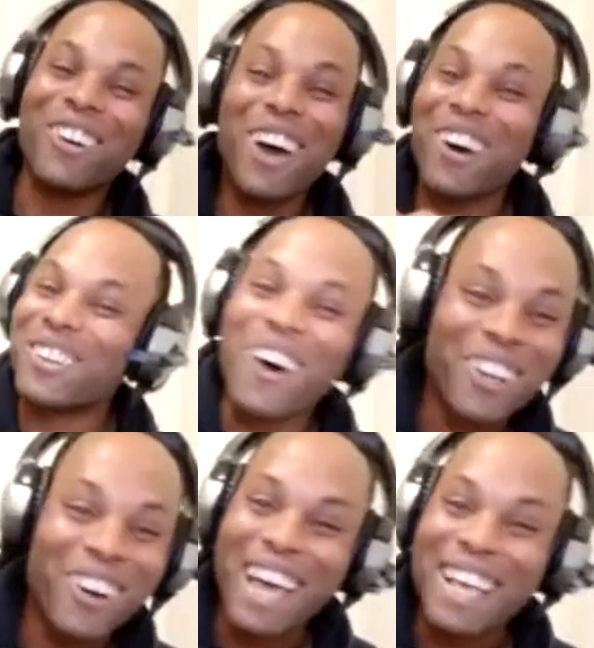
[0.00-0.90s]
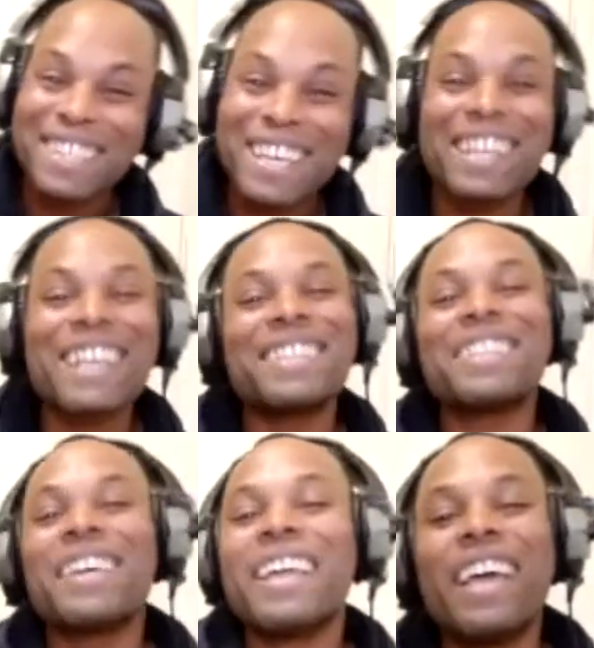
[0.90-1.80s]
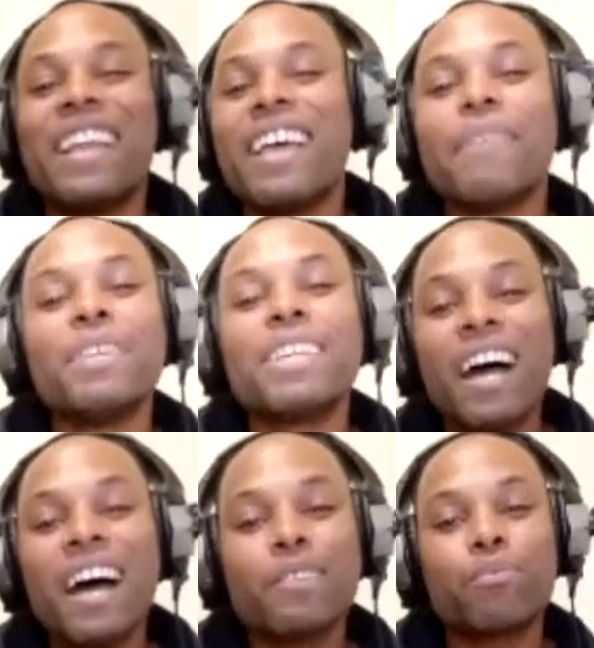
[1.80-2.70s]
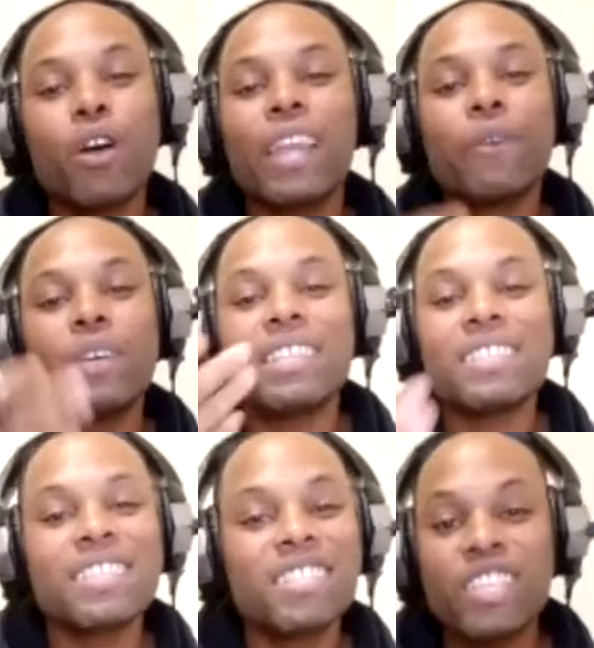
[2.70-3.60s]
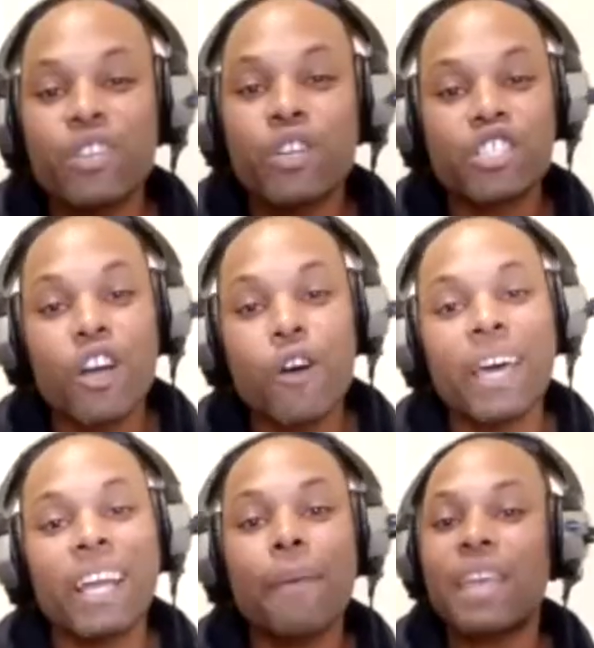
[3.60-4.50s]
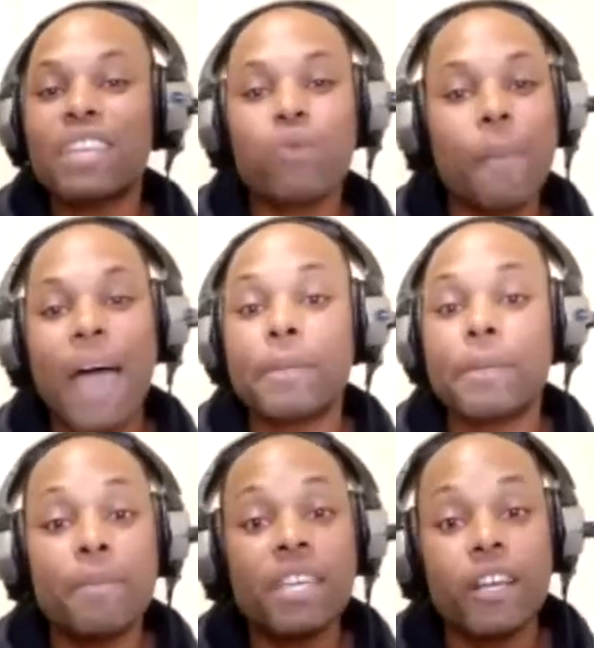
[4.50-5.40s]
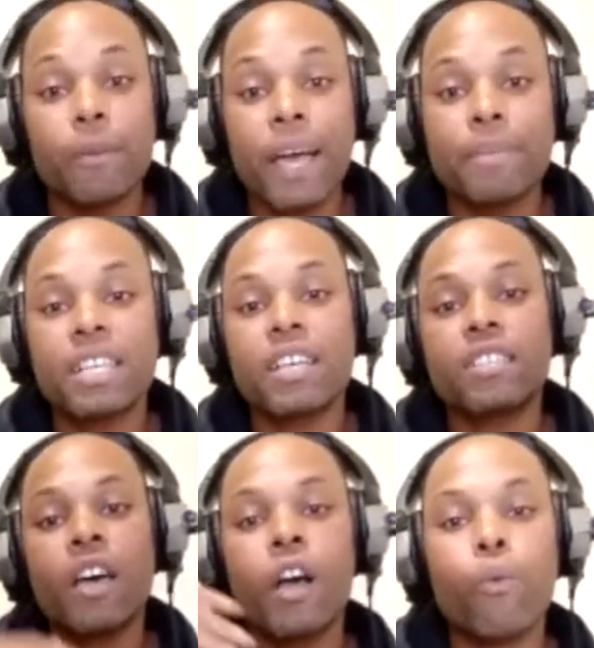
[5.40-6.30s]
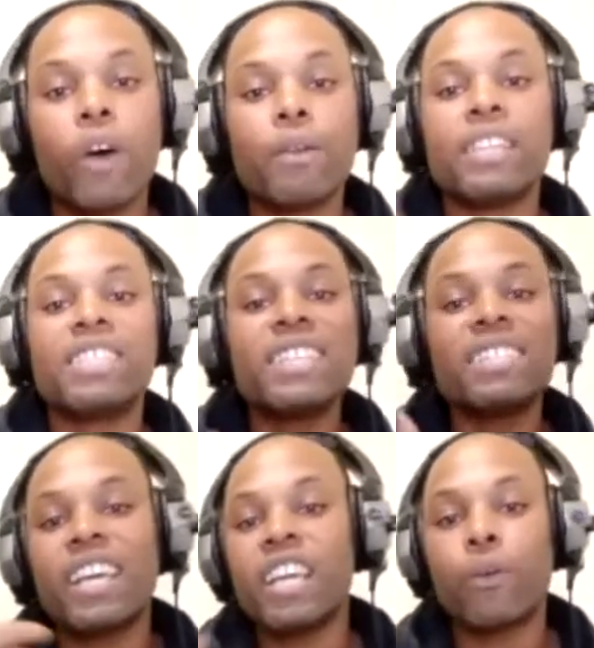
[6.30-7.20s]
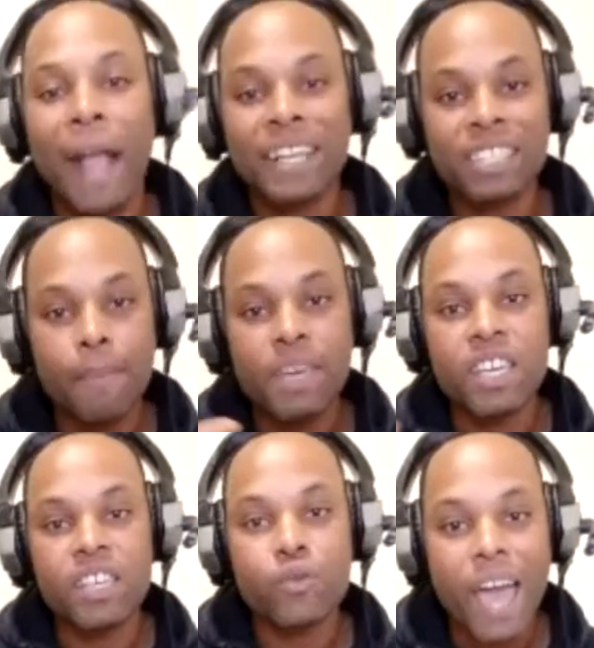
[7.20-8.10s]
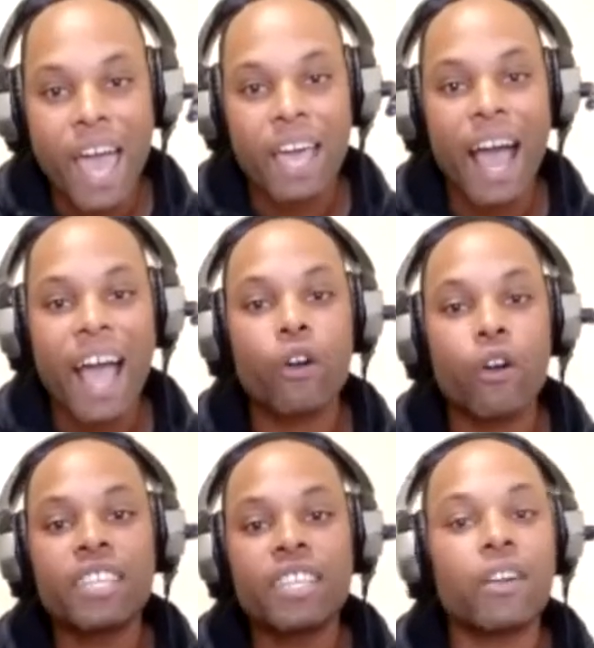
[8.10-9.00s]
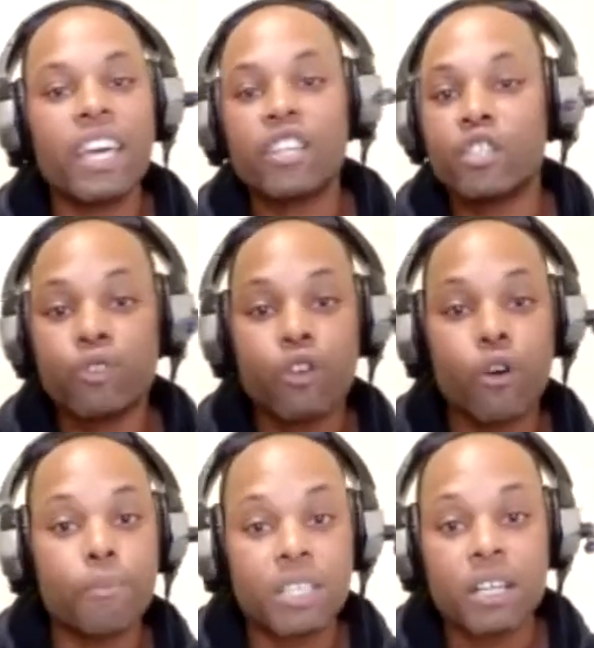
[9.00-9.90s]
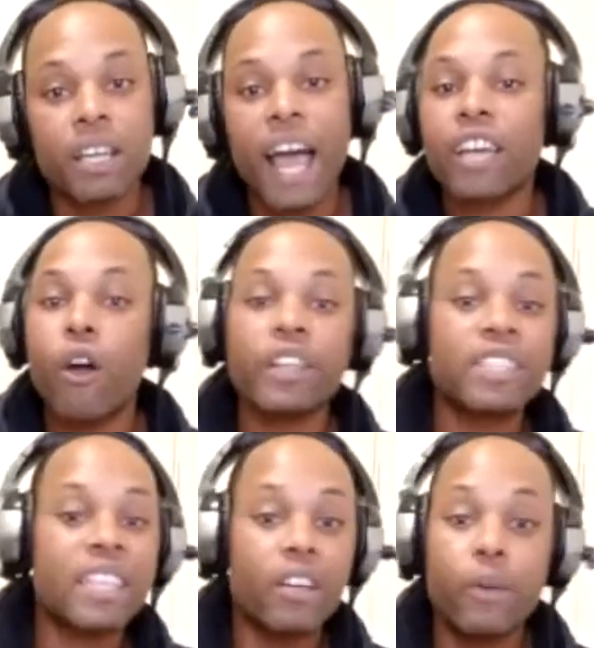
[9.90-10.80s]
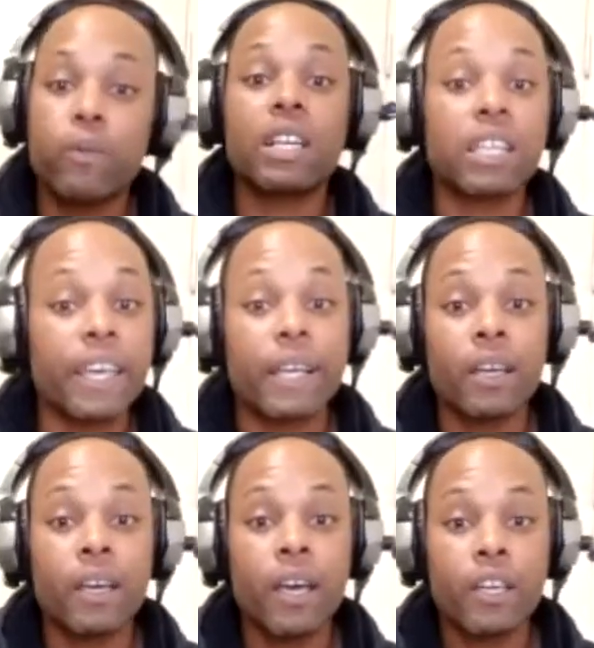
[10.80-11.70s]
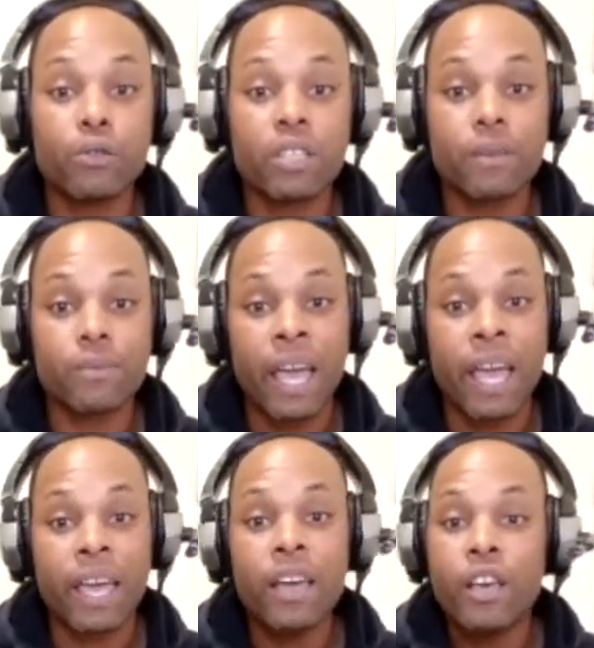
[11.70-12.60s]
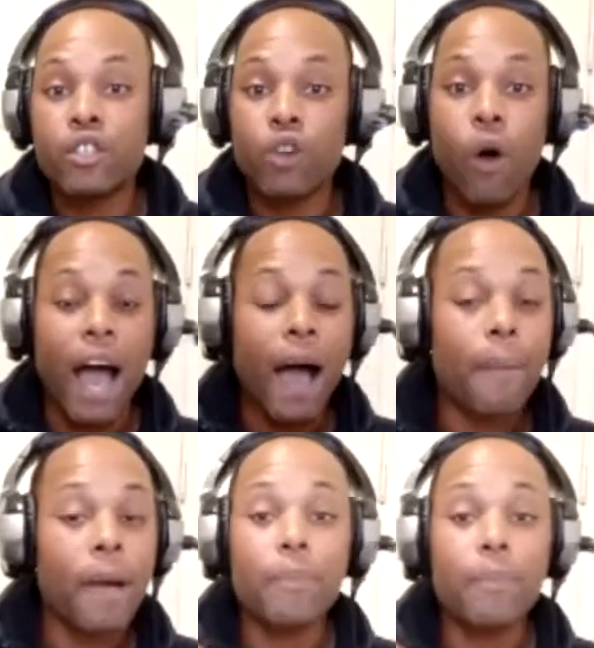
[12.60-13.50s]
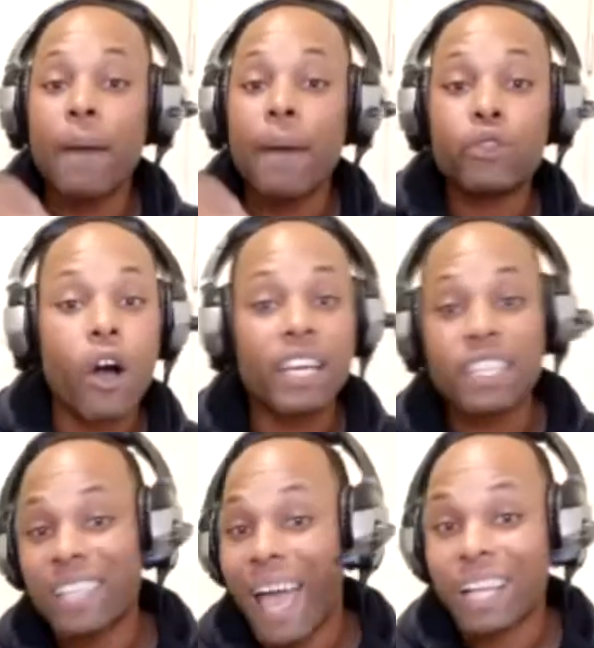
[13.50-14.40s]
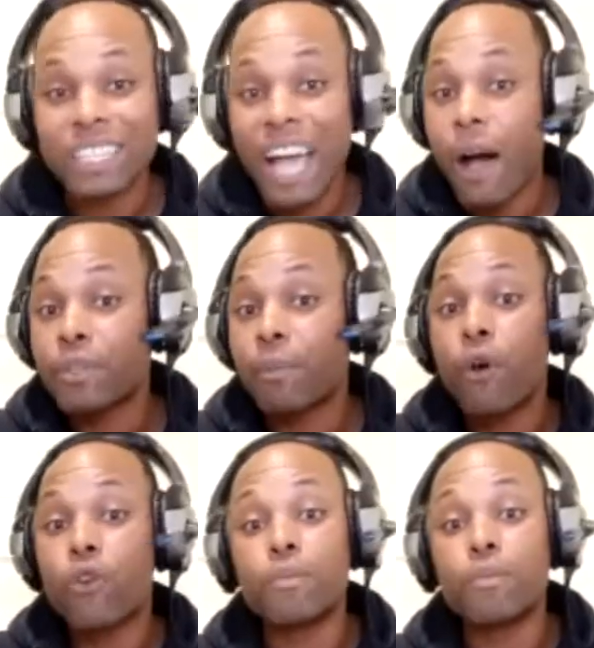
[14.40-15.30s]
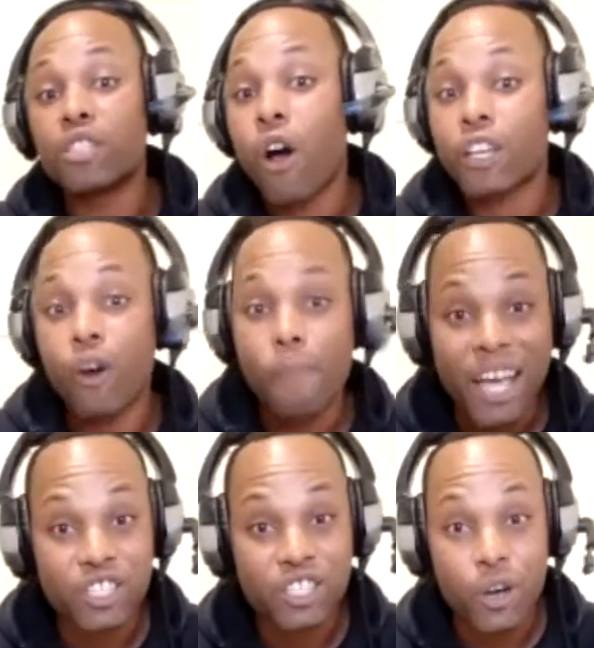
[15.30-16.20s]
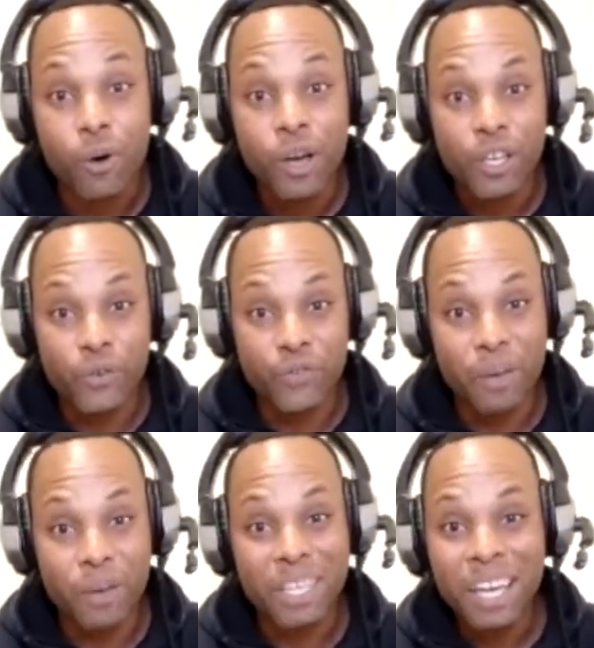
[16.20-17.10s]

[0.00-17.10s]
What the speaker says: No. That's it. And because, bro, like this is a genuine show, man. And that's why I'm happy to be here, man. Because when just the interaction that me and you had, I can already tell the energy was gonna be good. I can already tell that we clicked. You see what I'm saying? So I'm talking exactly how I'm supposed to be talking on my show. You feel me?